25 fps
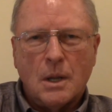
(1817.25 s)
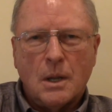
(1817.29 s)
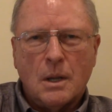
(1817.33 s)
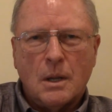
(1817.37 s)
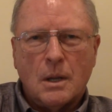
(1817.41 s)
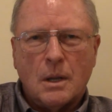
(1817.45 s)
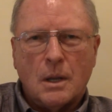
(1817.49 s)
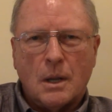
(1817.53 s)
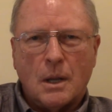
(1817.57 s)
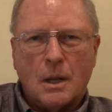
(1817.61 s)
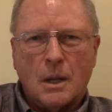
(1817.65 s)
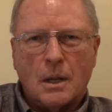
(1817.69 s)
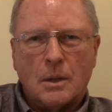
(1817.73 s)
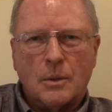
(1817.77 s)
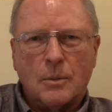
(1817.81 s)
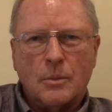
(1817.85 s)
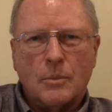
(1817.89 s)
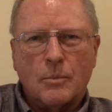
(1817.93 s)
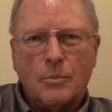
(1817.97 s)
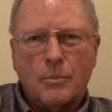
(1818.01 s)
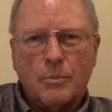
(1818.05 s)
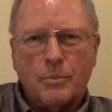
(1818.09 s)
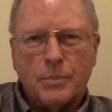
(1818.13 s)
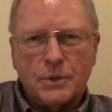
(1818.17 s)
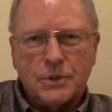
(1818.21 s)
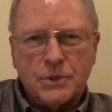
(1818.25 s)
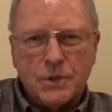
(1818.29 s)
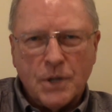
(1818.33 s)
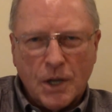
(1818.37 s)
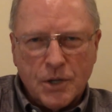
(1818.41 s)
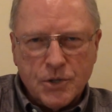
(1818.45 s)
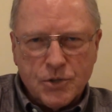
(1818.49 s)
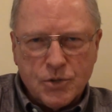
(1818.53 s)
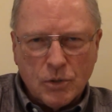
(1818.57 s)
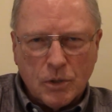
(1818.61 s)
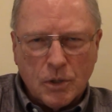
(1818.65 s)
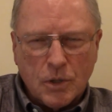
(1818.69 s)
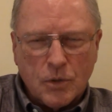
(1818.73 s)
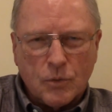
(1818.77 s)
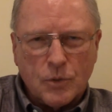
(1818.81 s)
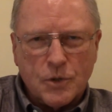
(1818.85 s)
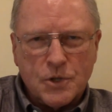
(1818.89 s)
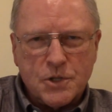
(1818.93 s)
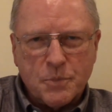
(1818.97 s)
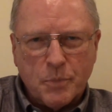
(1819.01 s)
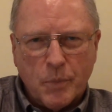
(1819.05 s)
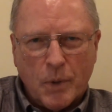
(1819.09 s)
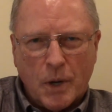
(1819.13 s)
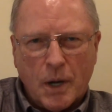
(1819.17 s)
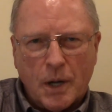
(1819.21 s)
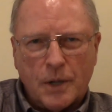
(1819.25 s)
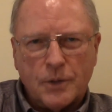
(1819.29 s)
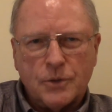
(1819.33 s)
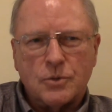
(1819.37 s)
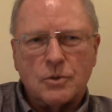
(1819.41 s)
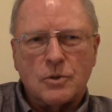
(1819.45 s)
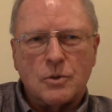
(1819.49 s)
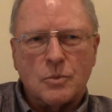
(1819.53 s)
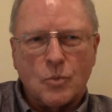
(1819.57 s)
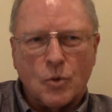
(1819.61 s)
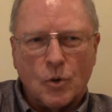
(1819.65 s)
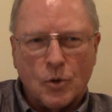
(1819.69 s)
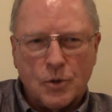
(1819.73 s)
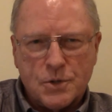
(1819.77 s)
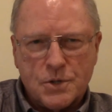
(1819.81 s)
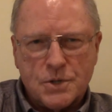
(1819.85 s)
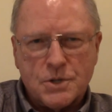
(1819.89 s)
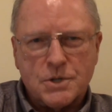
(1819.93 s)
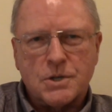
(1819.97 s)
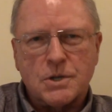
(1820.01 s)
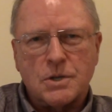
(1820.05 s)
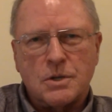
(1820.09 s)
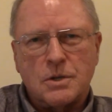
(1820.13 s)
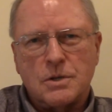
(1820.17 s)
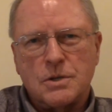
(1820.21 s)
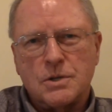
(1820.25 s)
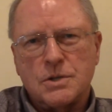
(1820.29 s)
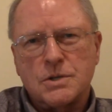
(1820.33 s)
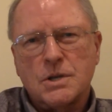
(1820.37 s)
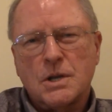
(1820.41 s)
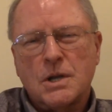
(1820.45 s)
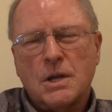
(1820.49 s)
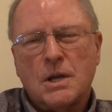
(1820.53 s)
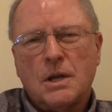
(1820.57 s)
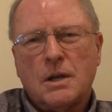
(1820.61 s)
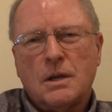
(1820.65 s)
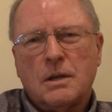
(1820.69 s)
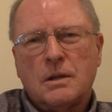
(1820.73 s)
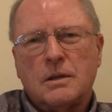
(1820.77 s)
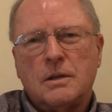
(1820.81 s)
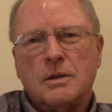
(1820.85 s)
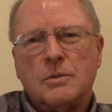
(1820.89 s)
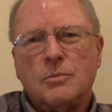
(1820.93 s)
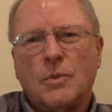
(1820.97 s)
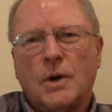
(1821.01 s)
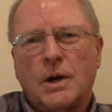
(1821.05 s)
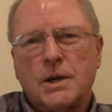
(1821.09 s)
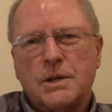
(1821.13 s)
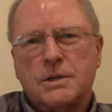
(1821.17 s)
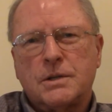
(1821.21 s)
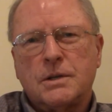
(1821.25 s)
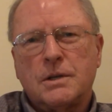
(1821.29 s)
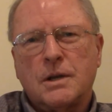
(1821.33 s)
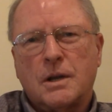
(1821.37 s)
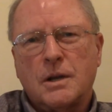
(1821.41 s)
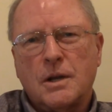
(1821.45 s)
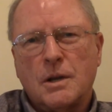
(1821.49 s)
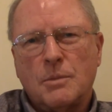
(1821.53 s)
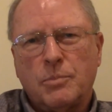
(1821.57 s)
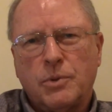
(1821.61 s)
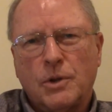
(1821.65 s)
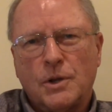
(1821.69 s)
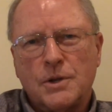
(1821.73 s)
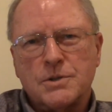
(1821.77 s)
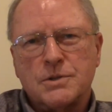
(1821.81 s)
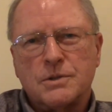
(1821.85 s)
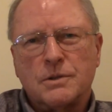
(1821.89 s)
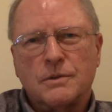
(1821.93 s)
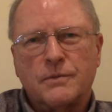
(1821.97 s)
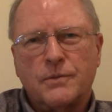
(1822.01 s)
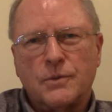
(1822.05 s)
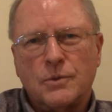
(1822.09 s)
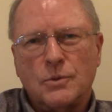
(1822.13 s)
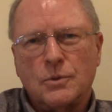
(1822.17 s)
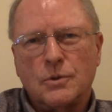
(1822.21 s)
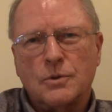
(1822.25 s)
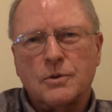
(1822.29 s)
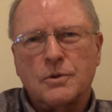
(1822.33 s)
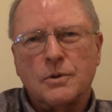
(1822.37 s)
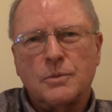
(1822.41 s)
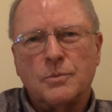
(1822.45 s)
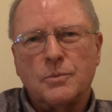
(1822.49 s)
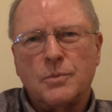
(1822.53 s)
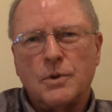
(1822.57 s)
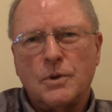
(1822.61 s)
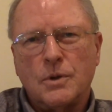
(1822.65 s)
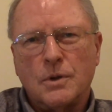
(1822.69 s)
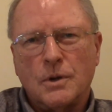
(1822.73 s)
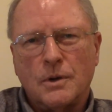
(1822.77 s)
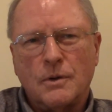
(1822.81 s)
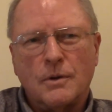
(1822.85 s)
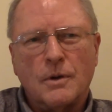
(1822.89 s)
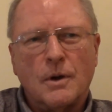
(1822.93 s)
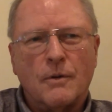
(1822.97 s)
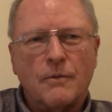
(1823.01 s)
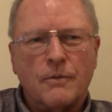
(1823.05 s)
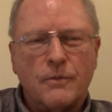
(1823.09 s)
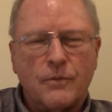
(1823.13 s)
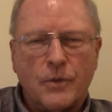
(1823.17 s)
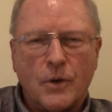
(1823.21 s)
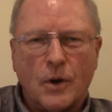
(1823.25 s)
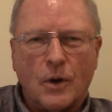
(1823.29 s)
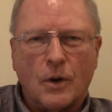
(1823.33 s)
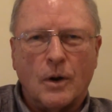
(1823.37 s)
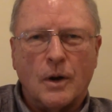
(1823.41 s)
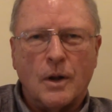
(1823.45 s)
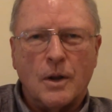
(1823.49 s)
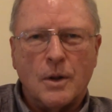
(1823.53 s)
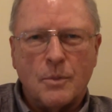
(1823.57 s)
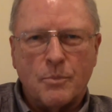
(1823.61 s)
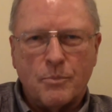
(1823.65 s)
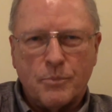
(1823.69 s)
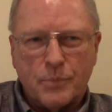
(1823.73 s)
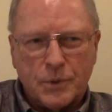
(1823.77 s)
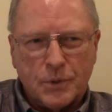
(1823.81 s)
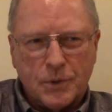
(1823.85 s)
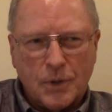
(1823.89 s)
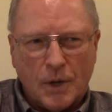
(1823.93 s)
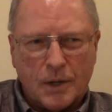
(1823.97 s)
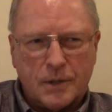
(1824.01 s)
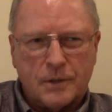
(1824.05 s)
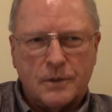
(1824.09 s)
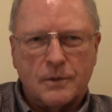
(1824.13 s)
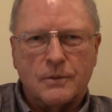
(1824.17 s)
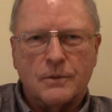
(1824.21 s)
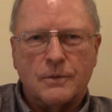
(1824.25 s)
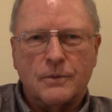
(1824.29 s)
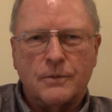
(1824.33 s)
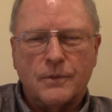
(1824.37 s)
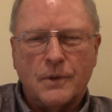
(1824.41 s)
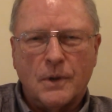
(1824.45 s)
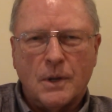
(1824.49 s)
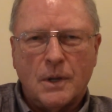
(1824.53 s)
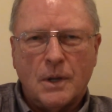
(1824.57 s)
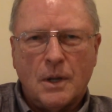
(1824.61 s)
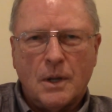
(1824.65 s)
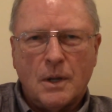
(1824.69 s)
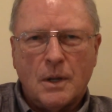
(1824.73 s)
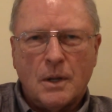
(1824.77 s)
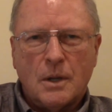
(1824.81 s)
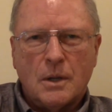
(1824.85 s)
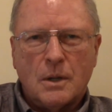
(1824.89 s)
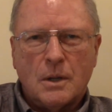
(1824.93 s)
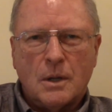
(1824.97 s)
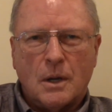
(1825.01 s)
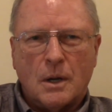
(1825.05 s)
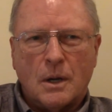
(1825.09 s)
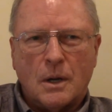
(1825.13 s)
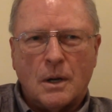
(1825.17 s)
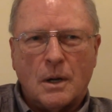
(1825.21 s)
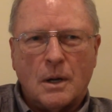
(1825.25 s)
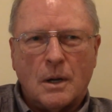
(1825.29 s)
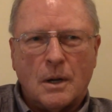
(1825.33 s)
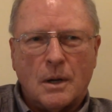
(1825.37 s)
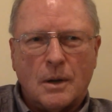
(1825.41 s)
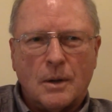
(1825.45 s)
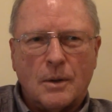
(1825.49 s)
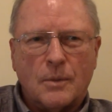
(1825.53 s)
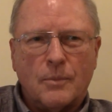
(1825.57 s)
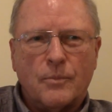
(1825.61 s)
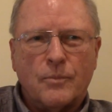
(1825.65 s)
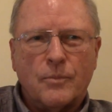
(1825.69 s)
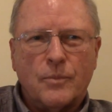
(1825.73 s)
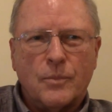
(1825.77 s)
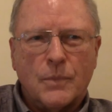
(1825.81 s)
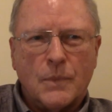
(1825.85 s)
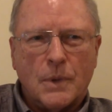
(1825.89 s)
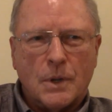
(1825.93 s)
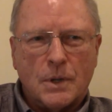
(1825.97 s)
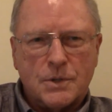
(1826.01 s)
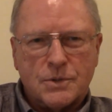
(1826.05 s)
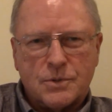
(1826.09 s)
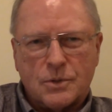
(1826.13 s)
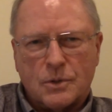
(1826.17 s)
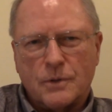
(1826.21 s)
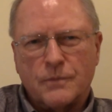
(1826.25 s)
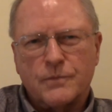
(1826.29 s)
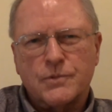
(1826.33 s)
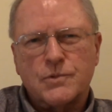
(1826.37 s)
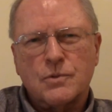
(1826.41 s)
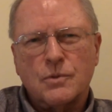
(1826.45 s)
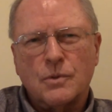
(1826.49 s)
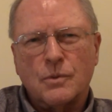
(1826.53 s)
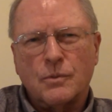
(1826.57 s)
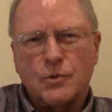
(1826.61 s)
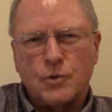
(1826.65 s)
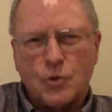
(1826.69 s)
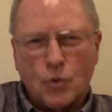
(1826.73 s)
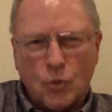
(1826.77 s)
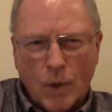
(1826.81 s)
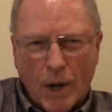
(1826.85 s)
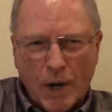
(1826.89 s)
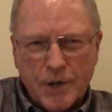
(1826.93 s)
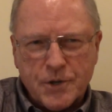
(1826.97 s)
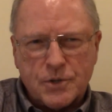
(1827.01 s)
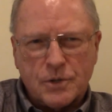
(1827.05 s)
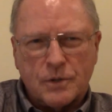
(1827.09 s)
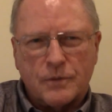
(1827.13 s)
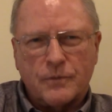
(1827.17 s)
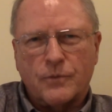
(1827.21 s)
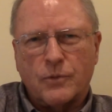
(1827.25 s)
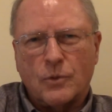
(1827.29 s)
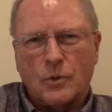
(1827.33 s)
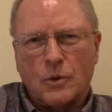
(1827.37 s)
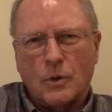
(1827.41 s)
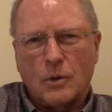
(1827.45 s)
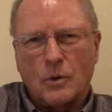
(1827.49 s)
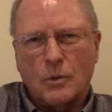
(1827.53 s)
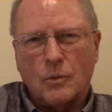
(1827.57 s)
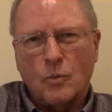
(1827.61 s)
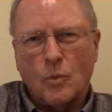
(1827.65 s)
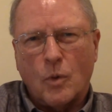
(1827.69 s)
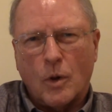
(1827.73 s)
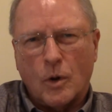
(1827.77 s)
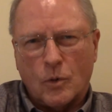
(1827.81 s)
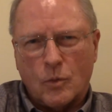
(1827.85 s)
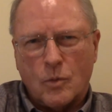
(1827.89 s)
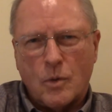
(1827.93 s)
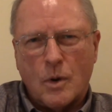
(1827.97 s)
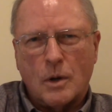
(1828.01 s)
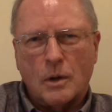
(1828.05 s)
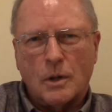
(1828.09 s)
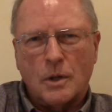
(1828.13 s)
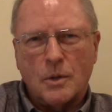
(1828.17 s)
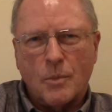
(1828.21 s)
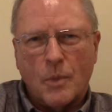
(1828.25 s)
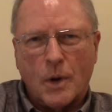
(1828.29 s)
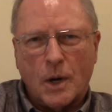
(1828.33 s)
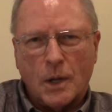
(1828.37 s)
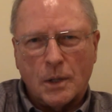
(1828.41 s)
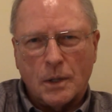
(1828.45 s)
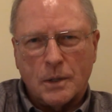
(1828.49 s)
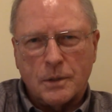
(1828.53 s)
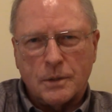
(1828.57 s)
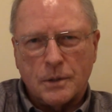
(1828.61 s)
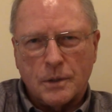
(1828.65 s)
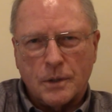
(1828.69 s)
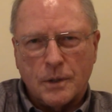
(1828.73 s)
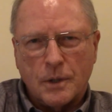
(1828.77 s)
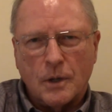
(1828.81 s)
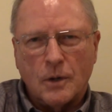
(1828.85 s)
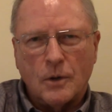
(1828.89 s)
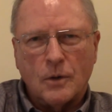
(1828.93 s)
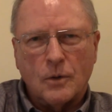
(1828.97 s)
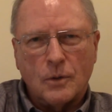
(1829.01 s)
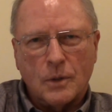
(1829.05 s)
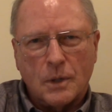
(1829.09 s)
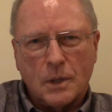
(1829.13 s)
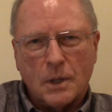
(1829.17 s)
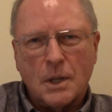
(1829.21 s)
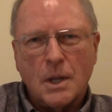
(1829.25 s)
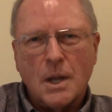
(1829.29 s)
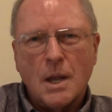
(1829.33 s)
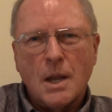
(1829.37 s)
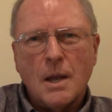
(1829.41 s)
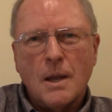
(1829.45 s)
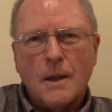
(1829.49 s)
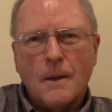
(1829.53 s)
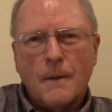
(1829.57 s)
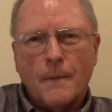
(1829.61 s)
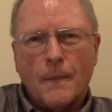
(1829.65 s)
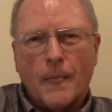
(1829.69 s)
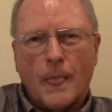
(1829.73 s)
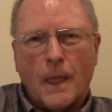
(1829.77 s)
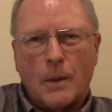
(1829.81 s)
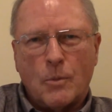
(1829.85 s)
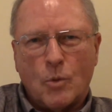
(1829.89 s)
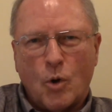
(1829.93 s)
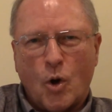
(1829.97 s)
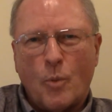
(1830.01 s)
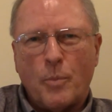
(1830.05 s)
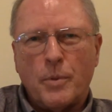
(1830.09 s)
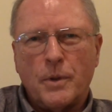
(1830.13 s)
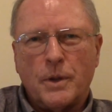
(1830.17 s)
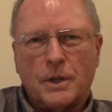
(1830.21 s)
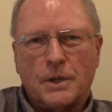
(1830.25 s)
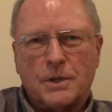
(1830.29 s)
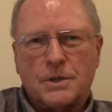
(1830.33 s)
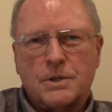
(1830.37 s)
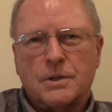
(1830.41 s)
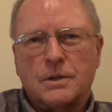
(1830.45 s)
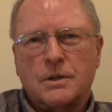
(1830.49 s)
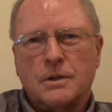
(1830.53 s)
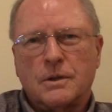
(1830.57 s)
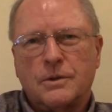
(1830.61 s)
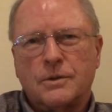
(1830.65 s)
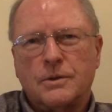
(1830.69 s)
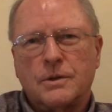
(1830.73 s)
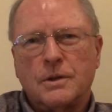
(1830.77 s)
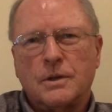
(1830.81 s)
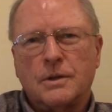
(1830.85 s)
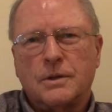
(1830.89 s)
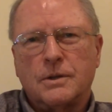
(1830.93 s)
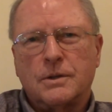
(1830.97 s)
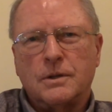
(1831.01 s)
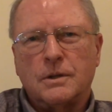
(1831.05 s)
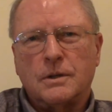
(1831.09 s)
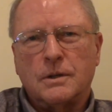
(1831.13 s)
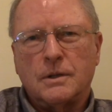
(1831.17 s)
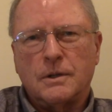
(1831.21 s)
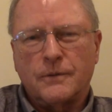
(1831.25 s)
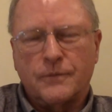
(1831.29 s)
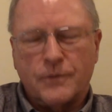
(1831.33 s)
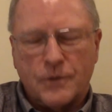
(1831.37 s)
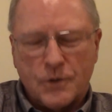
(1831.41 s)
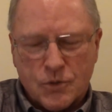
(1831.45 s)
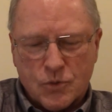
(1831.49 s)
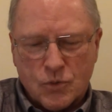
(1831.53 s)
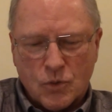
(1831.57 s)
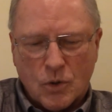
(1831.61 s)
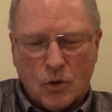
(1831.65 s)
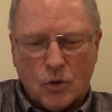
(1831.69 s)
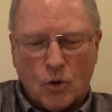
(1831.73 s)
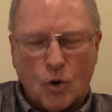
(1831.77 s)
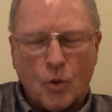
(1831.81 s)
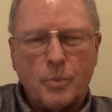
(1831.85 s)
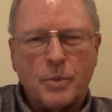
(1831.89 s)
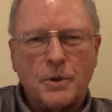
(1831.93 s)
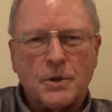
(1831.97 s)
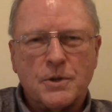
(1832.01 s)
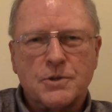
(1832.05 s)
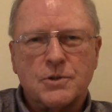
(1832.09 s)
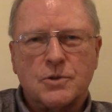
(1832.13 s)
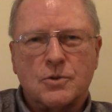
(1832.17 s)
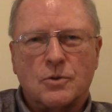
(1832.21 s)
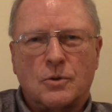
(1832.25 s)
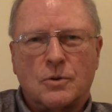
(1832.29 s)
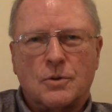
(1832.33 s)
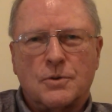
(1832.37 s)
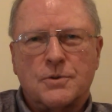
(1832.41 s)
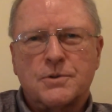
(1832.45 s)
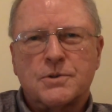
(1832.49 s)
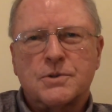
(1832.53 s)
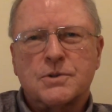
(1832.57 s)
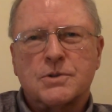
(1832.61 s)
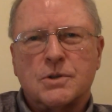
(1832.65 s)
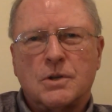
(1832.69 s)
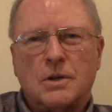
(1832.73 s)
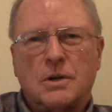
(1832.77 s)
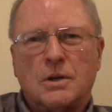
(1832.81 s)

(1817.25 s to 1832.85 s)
and potentially respond to emergencies that might take place in the field could be a very productive sort of direction for water quality modeling to go. And I'm hoping that if this open source